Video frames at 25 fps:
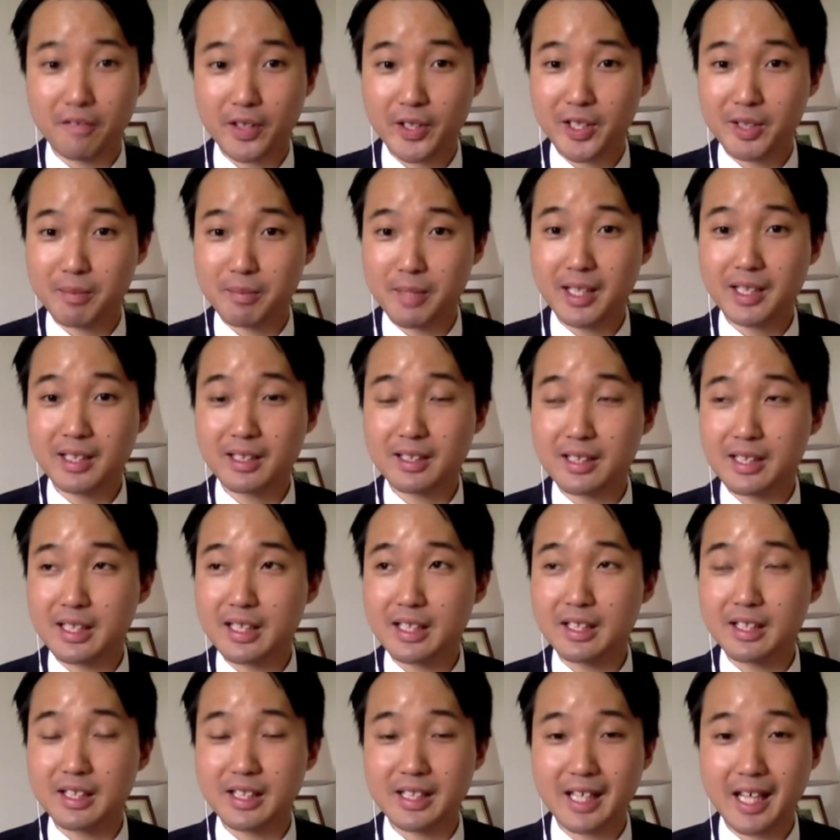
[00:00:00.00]

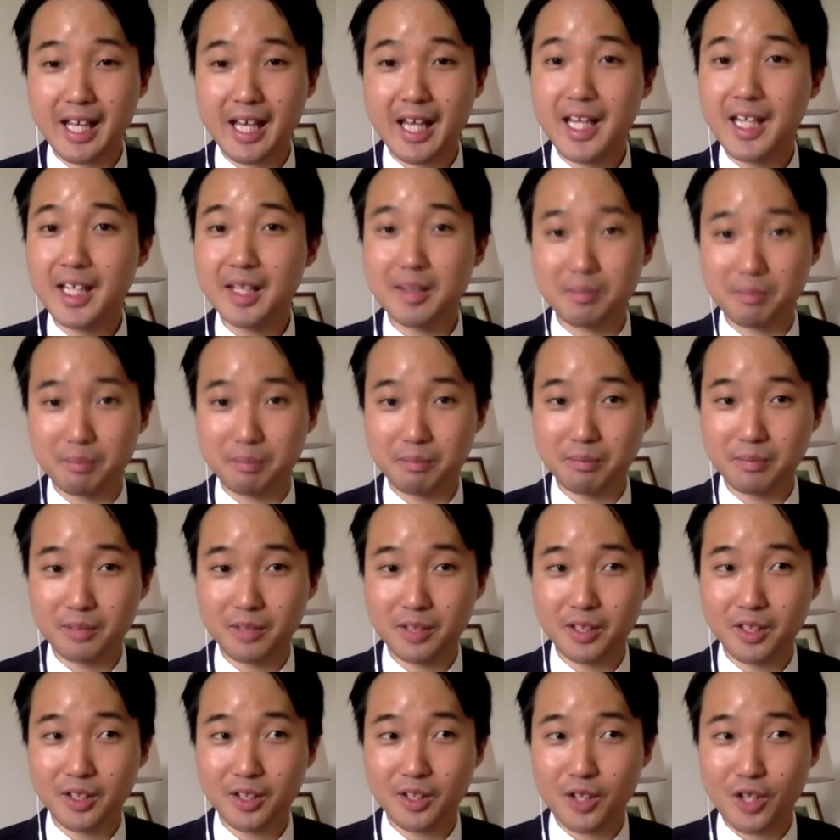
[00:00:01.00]
Fundamentally, the aim
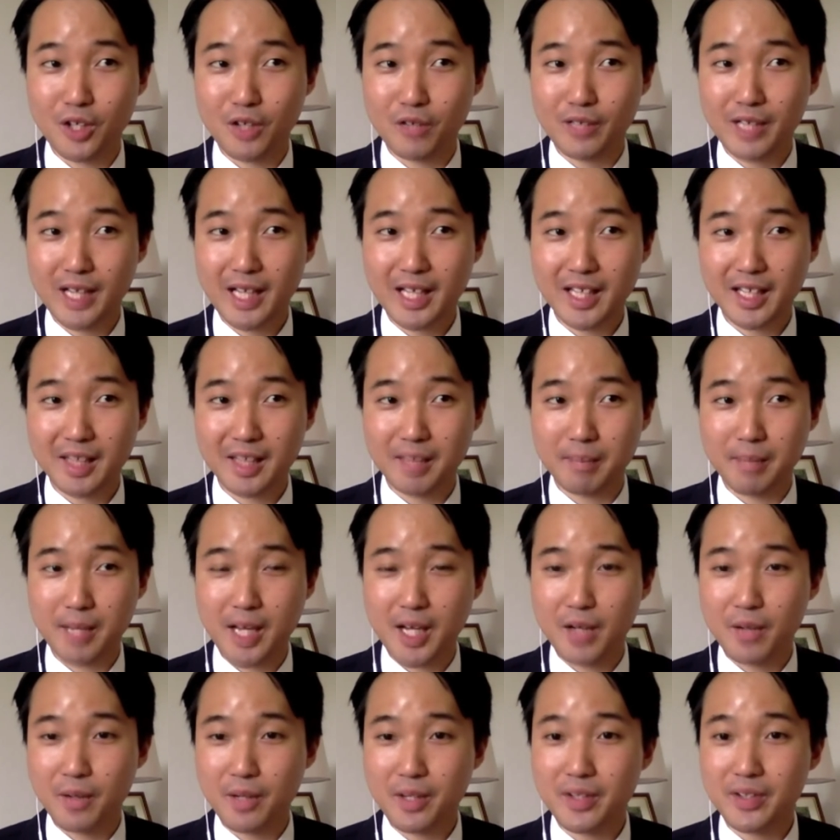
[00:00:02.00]
of Catholic
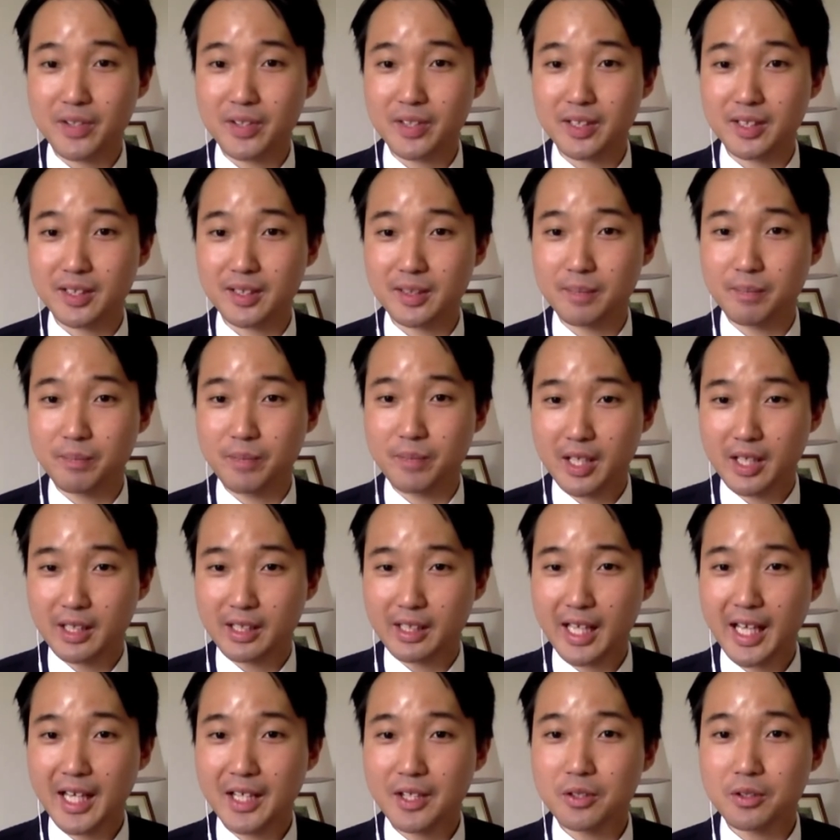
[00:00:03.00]
bioethics
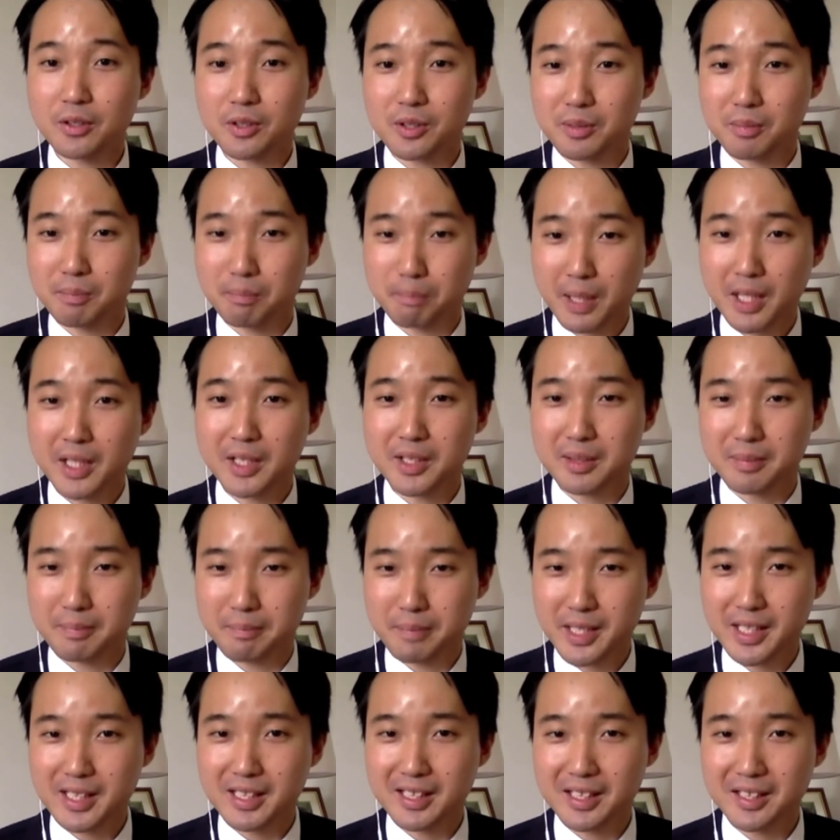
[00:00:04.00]
cannot but
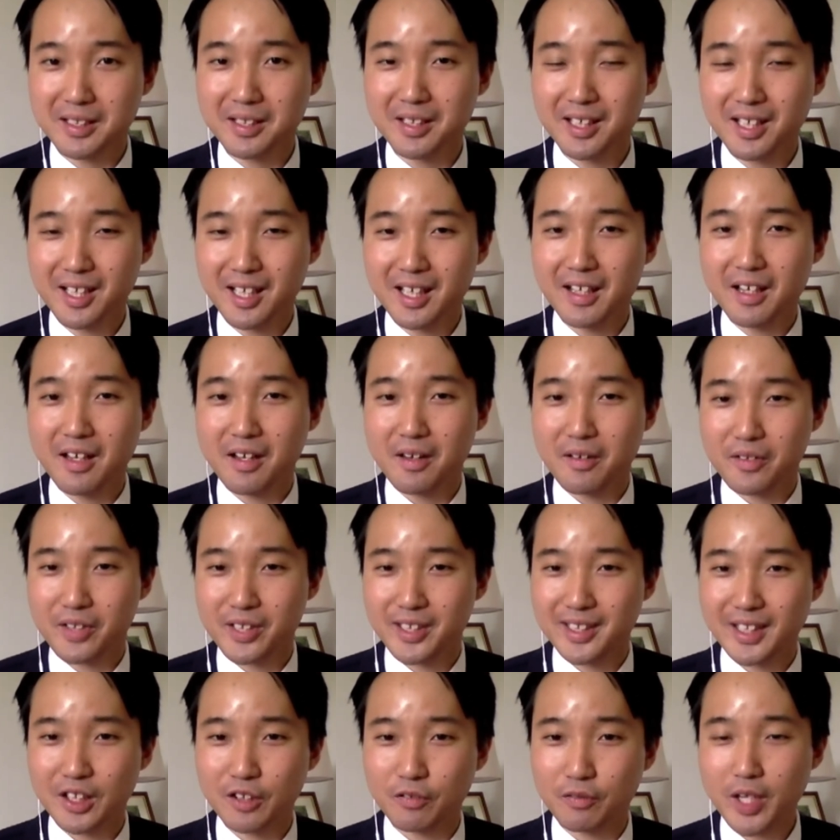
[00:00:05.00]
be
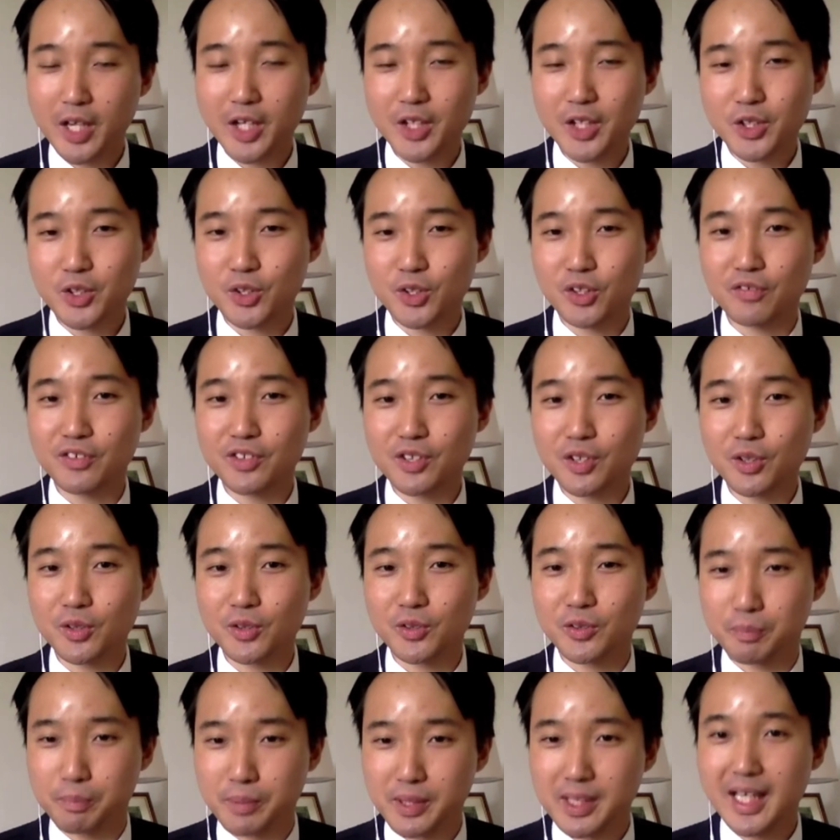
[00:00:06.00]
the salvation of
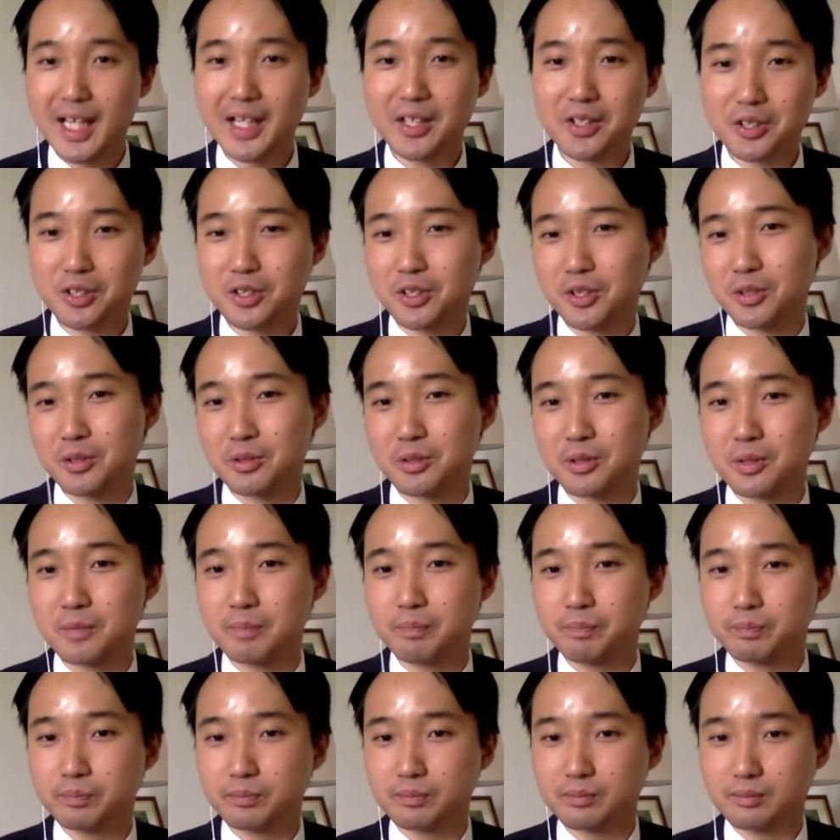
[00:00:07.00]
souls, beatitude.
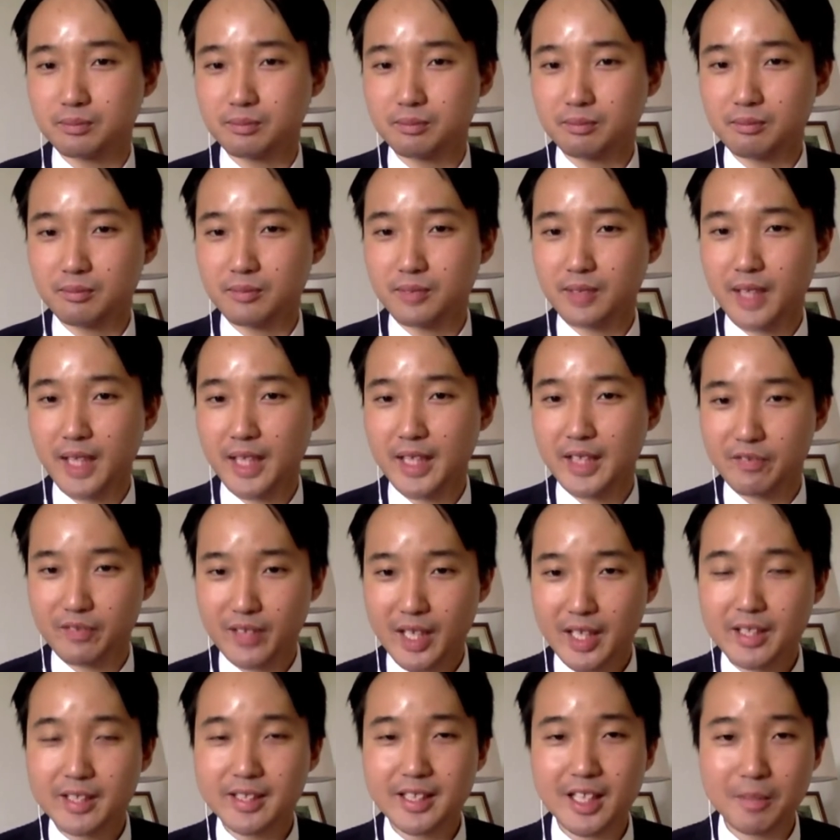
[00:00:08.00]
And if
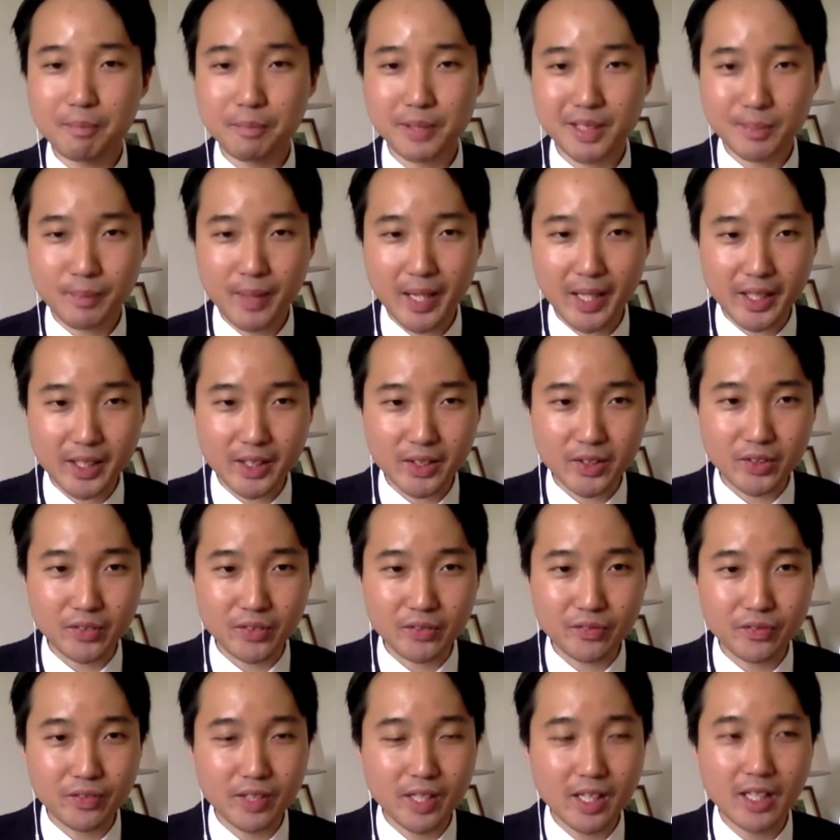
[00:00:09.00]
that is our
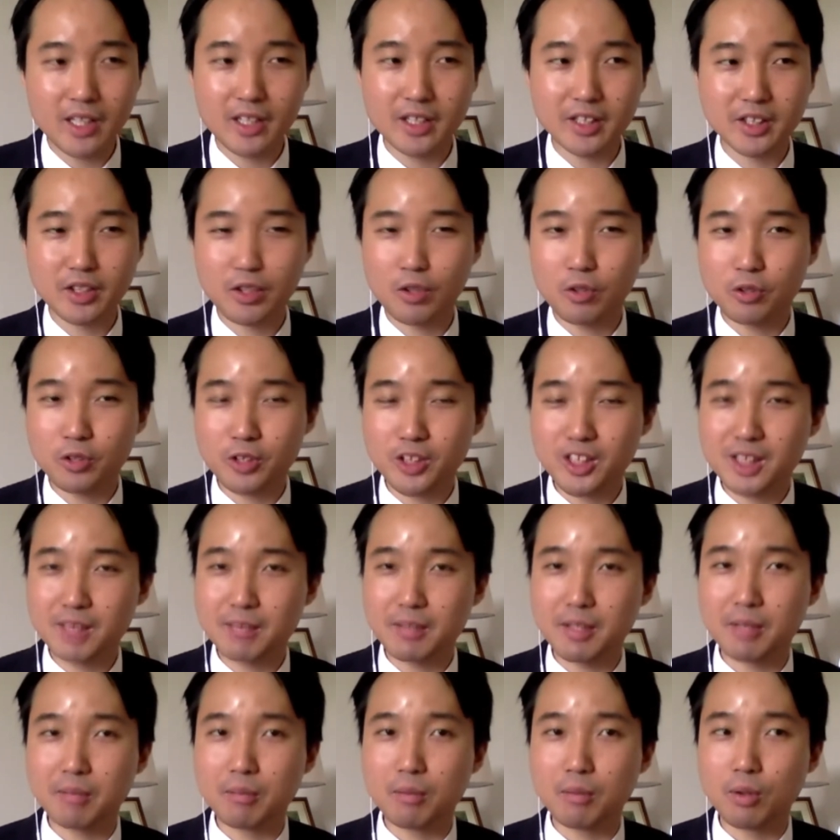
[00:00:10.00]
perspective, it's not just
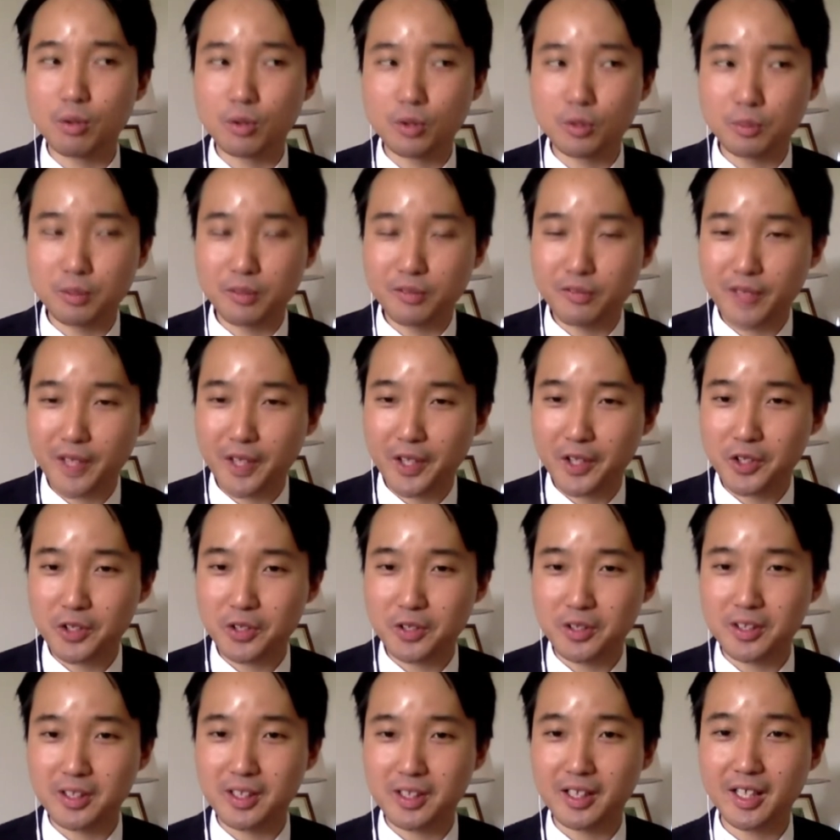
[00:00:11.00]
about moral
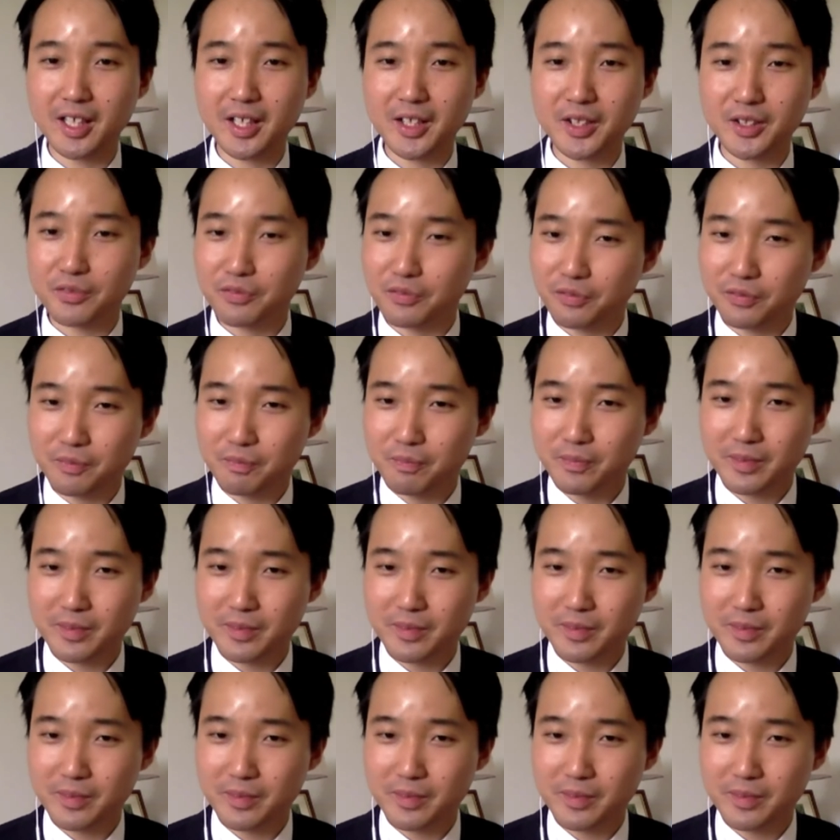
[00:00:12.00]
perfection in a kind of